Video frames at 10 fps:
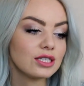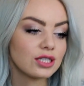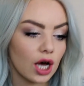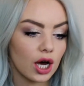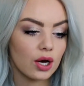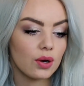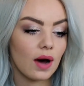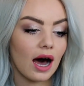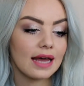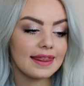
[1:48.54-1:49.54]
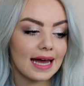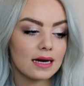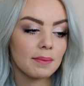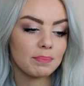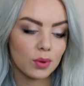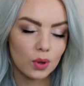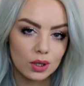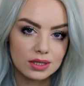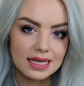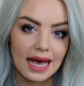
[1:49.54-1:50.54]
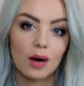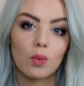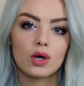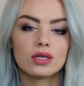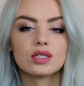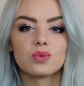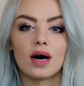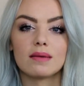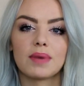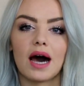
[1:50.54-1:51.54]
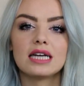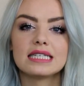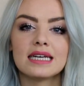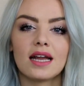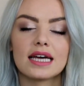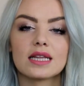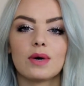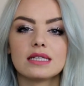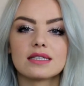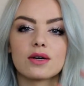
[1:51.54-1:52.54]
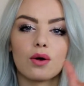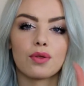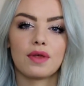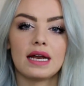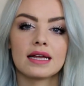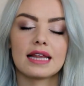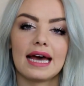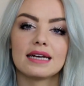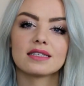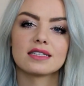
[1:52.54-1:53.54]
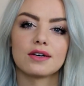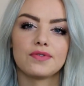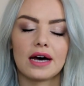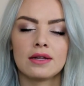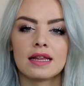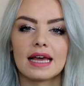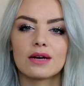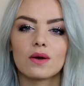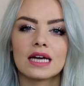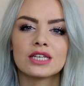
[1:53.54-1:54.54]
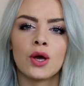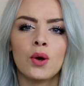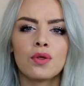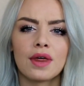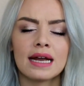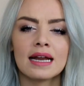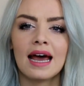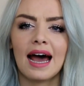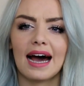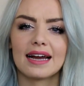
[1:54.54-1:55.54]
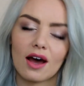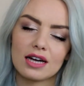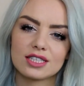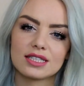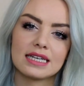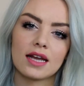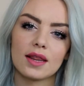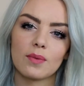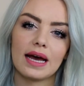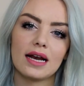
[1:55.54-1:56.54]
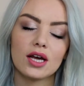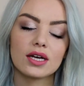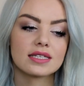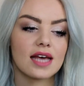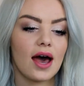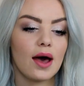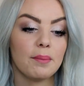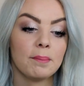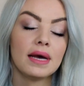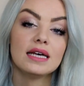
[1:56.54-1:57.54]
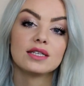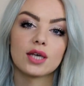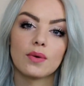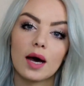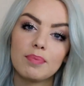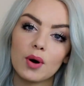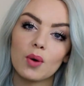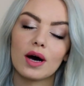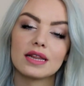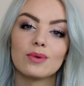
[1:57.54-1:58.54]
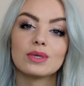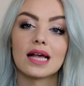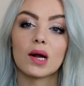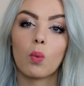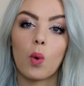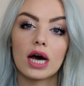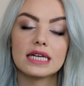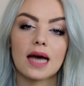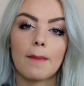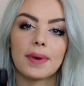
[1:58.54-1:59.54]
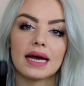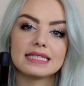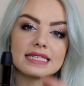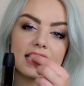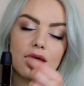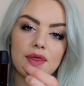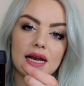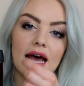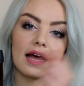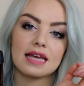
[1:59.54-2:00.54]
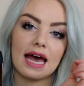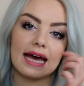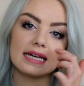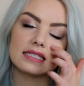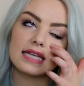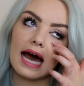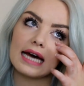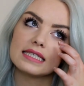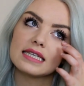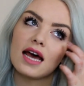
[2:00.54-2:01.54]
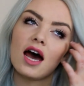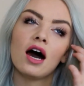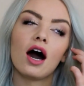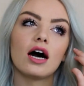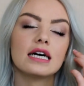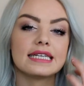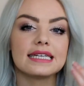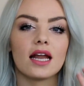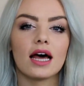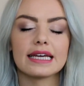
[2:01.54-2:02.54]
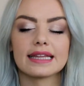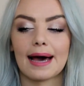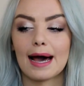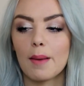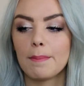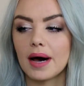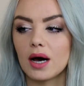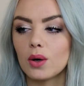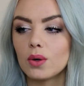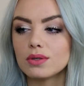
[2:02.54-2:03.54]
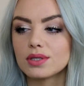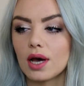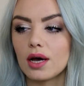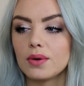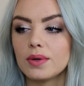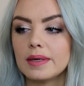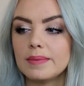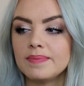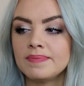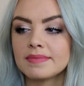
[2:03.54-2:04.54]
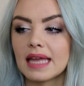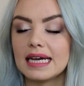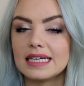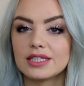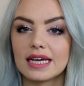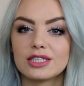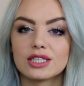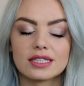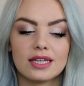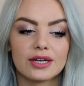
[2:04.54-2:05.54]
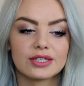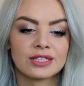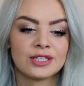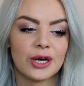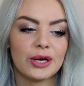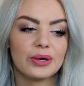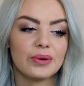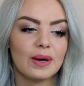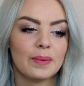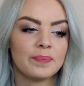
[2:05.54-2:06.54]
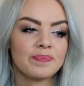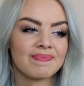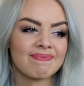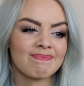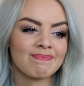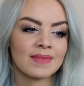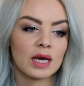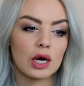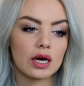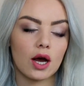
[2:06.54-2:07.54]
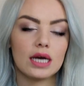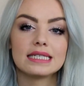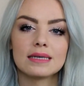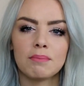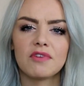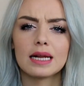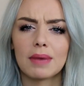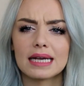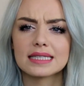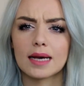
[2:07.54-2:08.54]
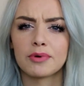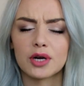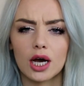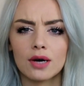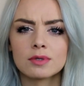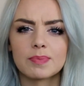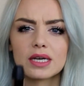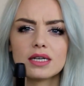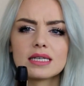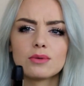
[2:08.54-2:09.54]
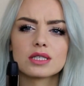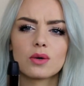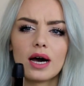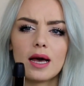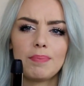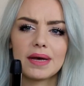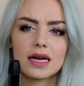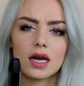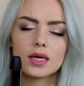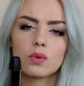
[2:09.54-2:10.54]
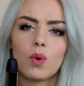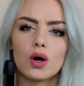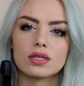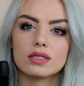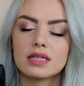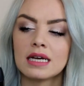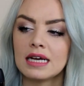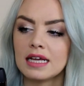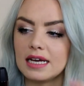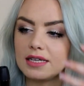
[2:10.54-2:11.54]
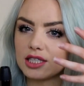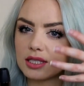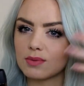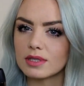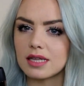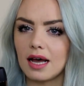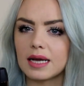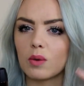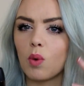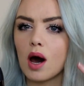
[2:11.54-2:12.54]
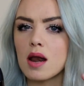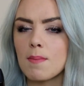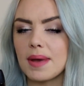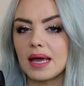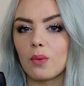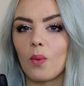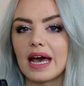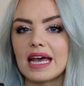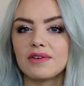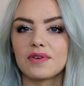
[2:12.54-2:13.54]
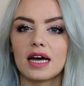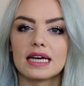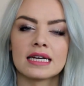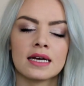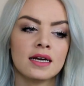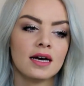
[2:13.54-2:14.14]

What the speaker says: So I then bought a wand one, but I didn't like the ones that got thin at the end because I found that they got like too thin and I just didn't like the way it looked. So I bought one that was like wider, but it didn't thinner at the end, and I did like that, but also they just looked too, I don't know, it didn't really make separate curls because it was quite a big like wand. It just was like one big wave, like,